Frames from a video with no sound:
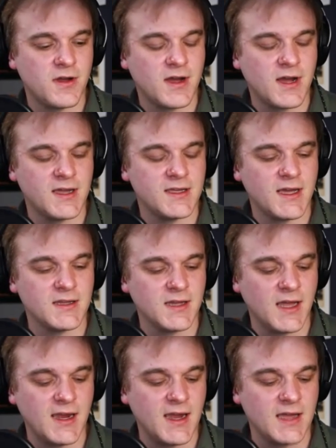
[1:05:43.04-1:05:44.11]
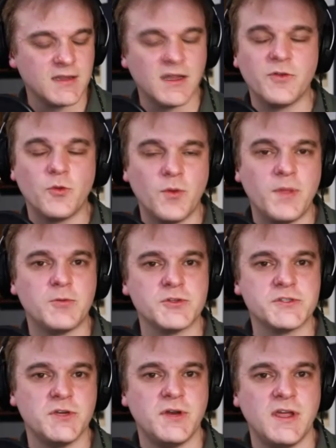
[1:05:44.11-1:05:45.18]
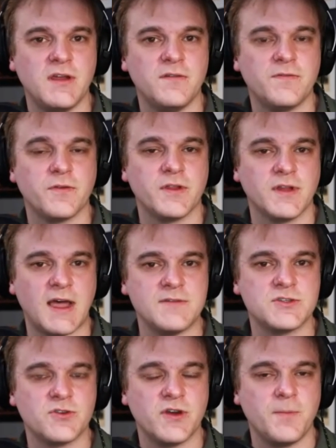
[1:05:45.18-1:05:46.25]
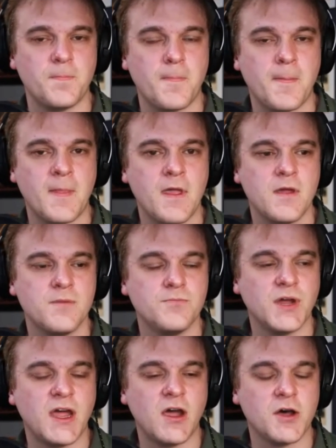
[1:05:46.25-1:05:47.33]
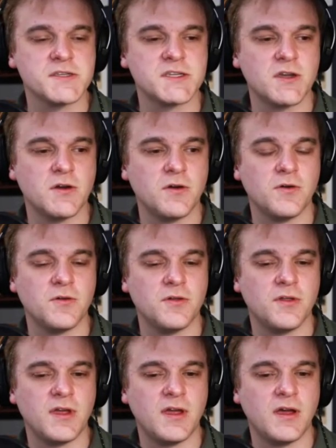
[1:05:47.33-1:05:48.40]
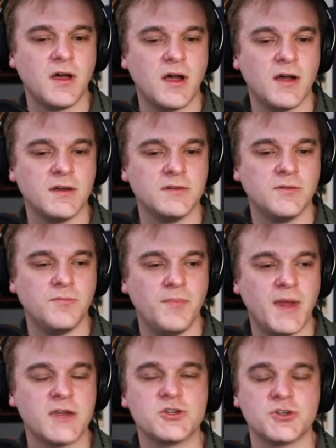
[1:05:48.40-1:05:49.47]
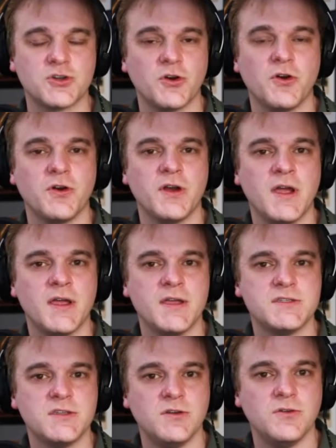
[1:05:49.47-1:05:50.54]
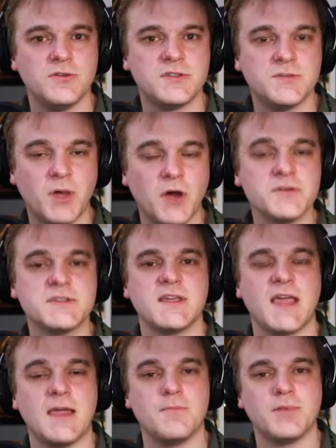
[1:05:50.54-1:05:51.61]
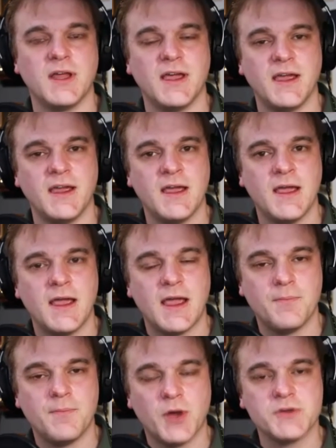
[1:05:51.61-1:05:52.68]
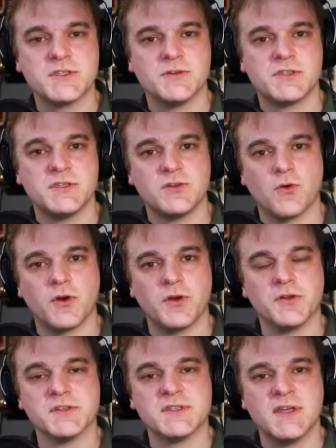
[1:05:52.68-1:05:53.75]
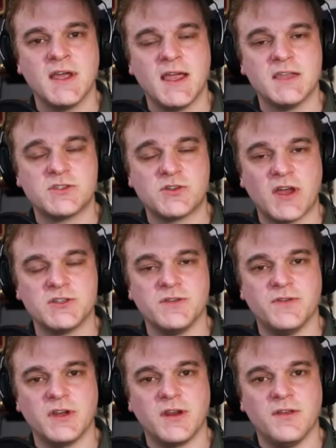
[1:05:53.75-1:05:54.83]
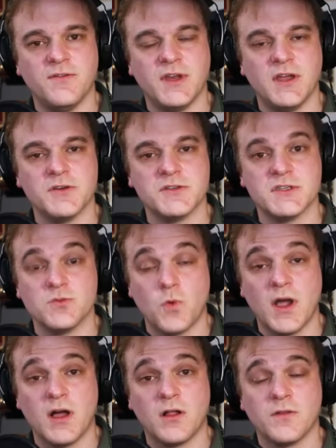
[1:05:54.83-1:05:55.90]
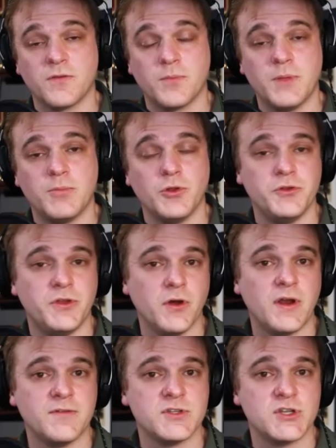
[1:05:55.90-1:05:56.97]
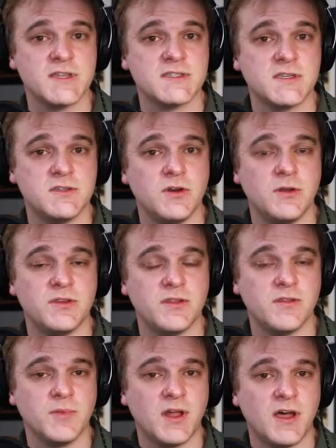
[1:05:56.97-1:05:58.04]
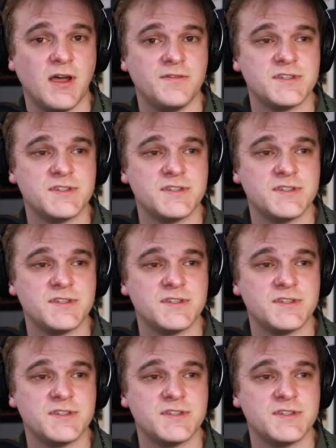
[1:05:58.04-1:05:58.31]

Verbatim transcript: I, I like I love it when people tune in for the live stream, but I also uh, make sure to to post the gameplay and post those tutorials and strategy vid- videos as well for people who don't have a chance to tune into them live.